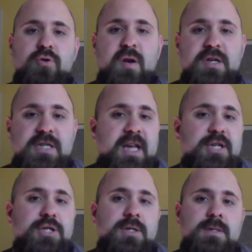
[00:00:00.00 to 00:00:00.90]

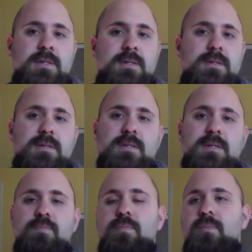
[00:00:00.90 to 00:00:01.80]

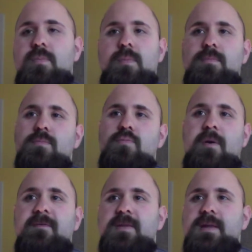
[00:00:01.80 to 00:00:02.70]
crustaceans,
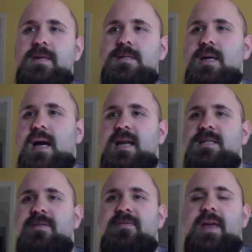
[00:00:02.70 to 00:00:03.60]
roughly the
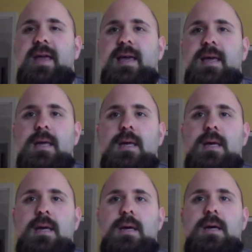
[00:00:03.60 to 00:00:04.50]
size of like
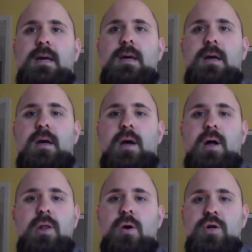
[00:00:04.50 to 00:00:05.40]

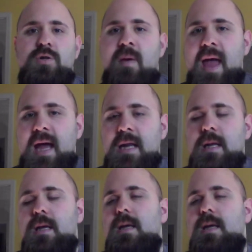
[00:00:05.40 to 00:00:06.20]
a large man.